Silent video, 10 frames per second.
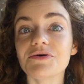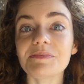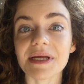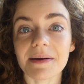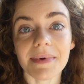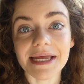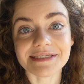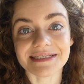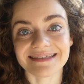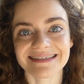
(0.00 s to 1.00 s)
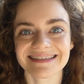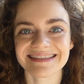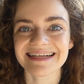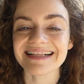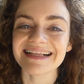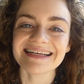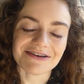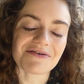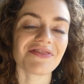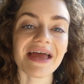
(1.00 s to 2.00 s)
would be amazing.
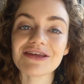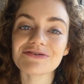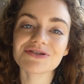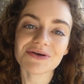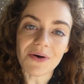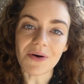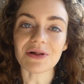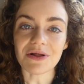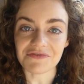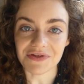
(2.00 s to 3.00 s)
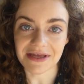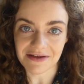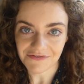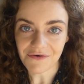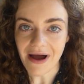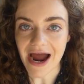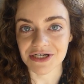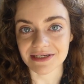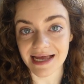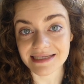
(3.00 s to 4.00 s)
So thank you to all of the Year 4
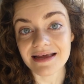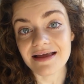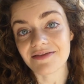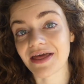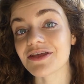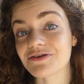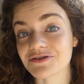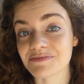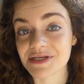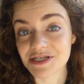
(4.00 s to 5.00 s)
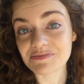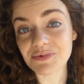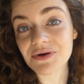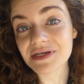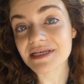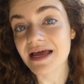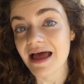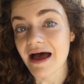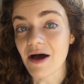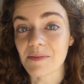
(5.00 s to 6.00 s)
ASH class. Thank you to Mrs. Brooks
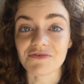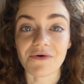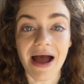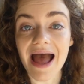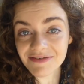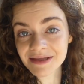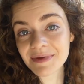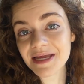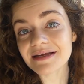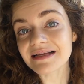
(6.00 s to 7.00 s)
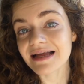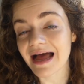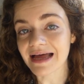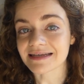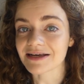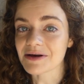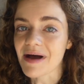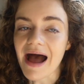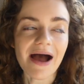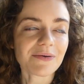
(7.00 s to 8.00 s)
um, for having me, and
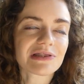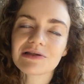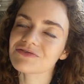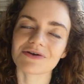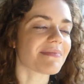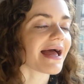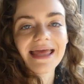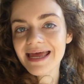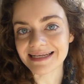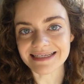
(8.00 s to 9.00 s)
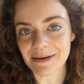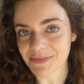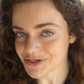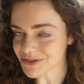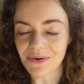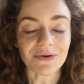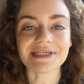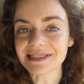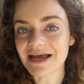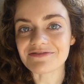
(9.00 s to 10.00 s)
um, I would love to come back anytime because you're all
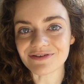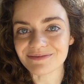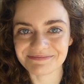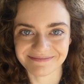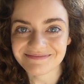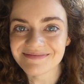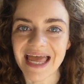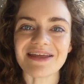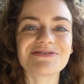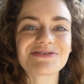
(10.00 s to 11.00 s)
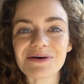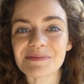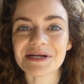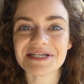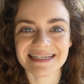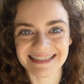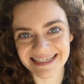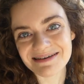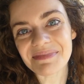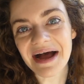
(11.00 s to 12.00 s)
delightful. Thank you so much.
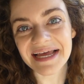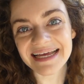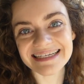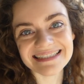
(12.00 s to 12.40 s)
Bye.